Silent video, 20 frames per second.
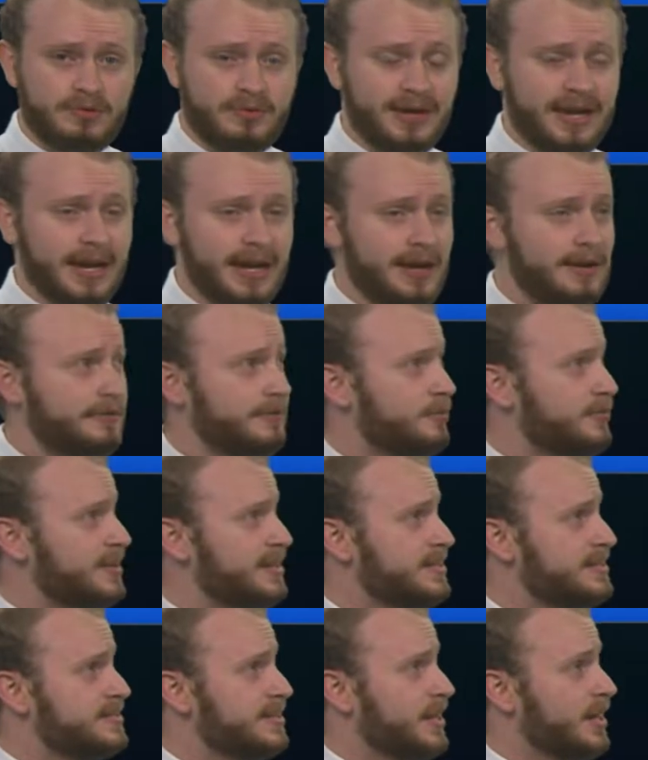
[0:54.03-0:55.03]
we have
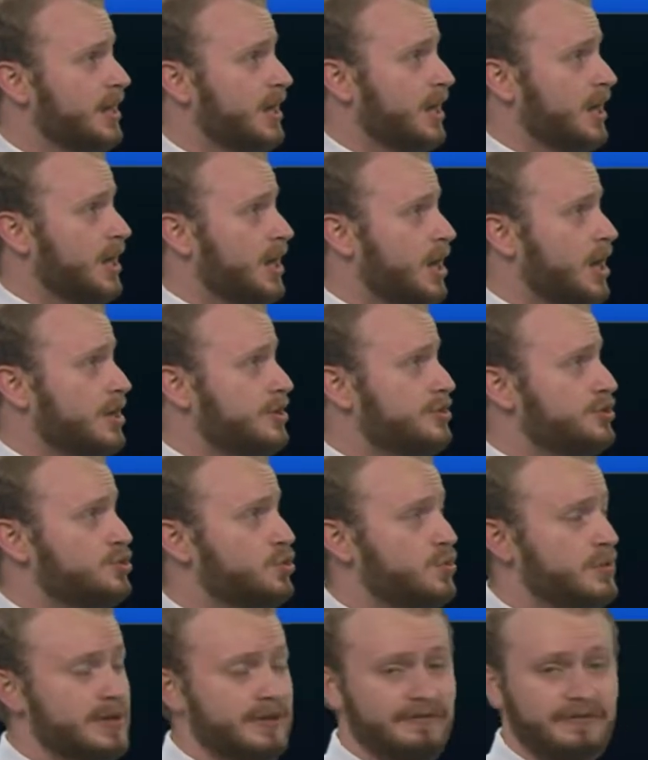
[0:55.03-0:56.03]
winds
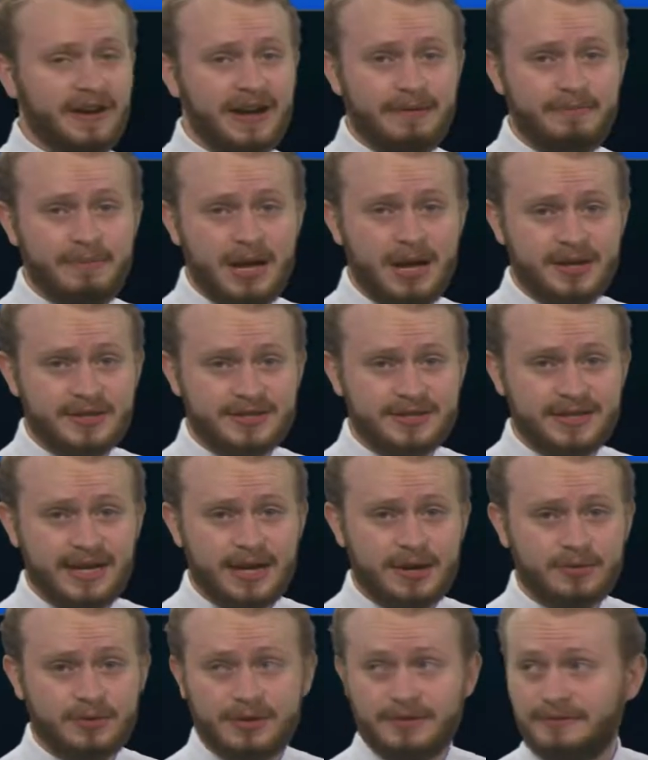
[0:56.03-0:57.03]
125 miles an
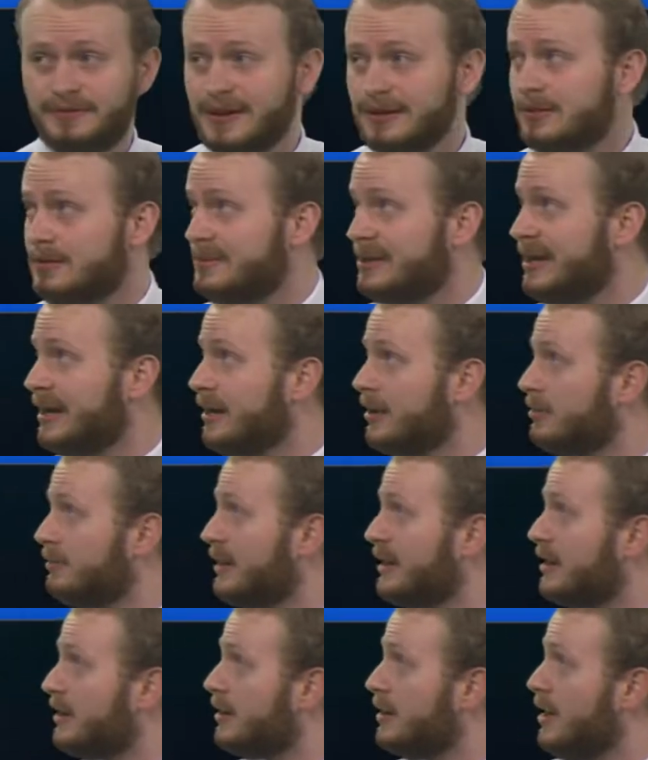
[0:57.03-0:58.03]
hour. In fact, let me get out of the
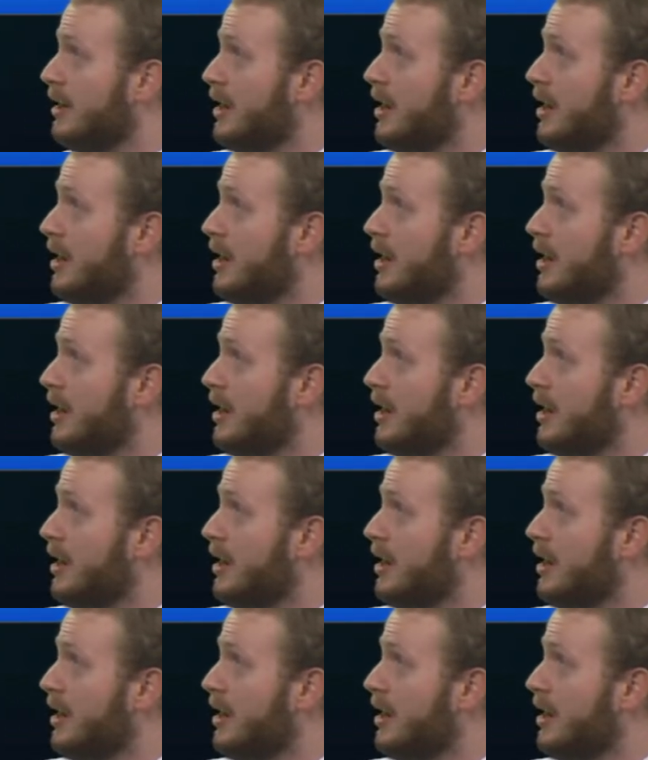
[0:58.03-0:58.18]
way here.